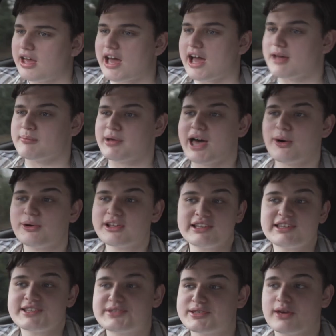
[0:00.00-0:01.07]
And my Audi, I
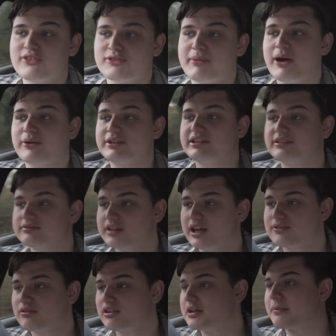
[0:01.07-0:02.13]
didn't service my Audi.
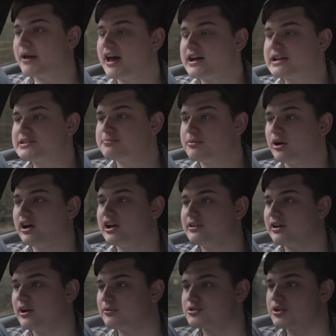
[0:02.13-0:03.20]
It's really bad, but
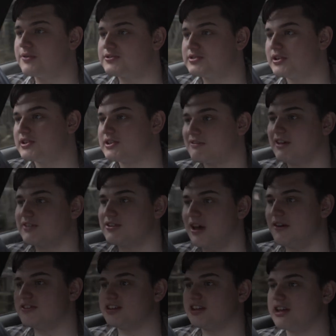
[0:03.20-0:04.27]
I drove 2 years without
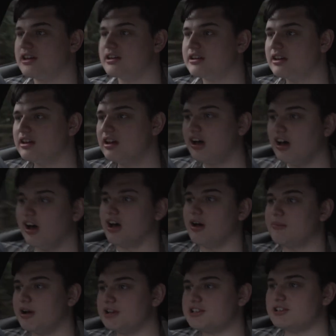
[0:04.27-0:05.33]
servicing it.
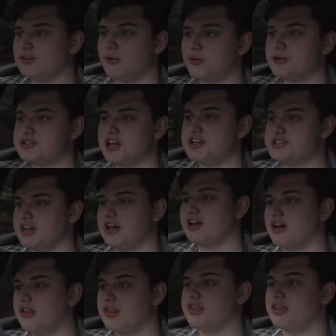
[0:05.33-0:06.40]
I did the oil change and that
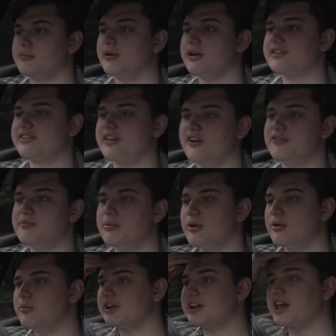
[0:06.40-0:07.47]
kind of thing myself,
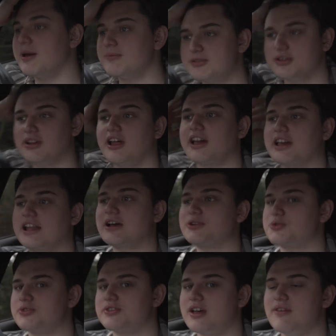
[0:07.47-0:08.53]
but when it came to like an
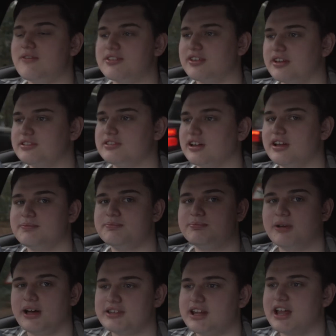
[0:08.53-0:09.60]
actual service, I
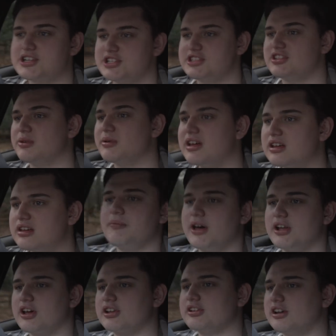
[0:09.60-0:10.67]
didn't actually do it.
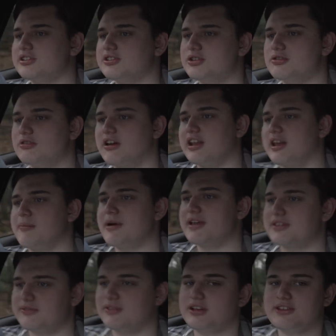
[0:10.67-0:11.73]
And I do regret that
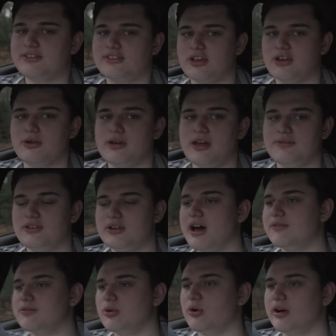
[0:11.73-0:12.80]
massively. So if you
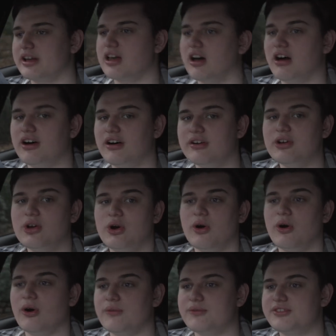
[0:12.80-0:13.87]
have got a car
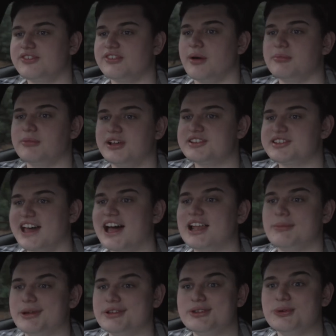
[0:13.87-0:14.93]
of some nice
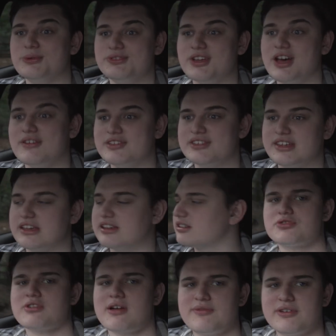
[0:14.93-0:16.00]
caliber, do service it.
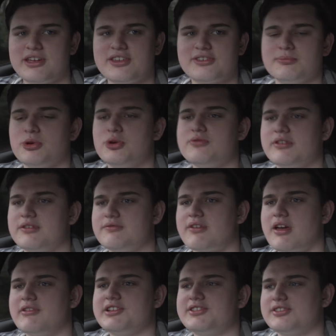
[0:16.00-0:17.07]
Traffic is moving
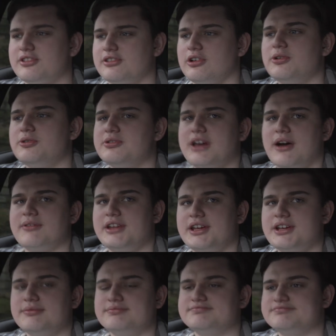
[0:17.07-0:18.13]
very slow down
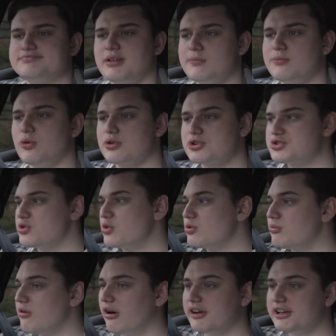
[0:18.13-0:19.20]
here. I'm not sure
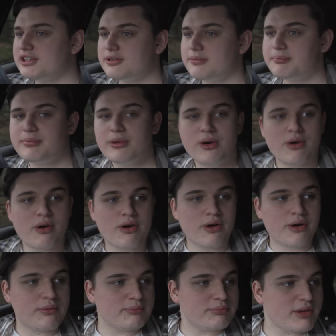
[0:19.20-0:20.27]
why,
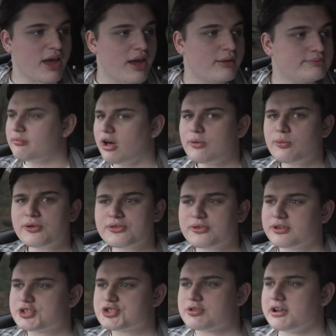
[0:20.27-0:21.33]
but yeah. I was
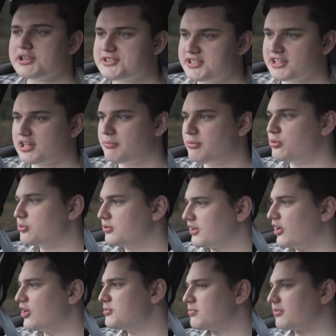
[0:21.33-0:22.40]
going to try and sync up all the
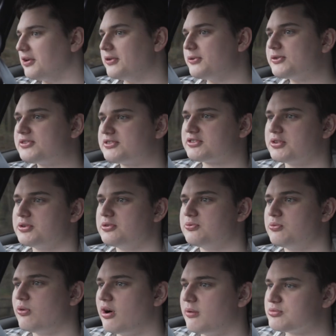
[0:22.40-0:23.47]
GoPros to
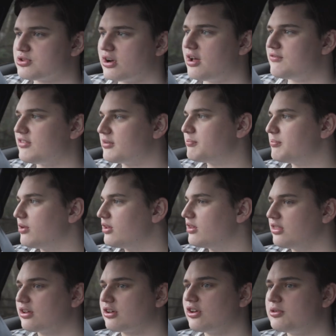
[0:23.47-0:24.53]
while I'm driving,
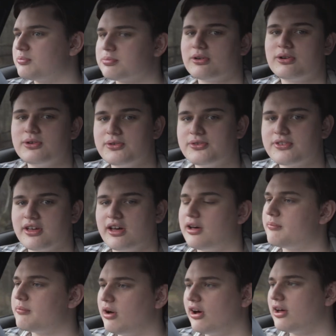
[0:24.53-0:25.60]
but the GoPros,
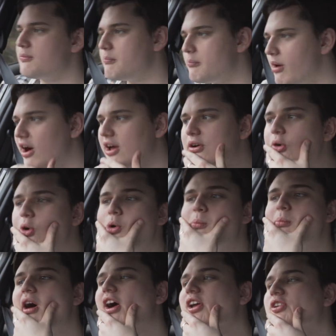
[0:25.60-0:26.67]
I might or
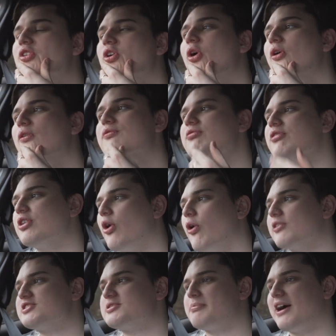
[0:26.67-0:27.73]
might not have
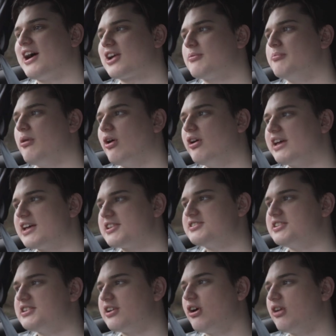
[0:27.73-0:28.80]
forgotten to pack my
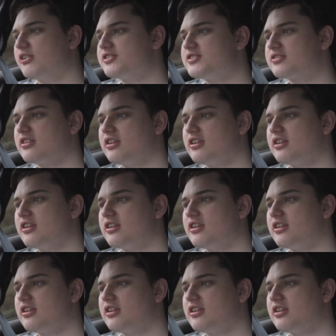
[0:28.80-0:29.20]
SD cards.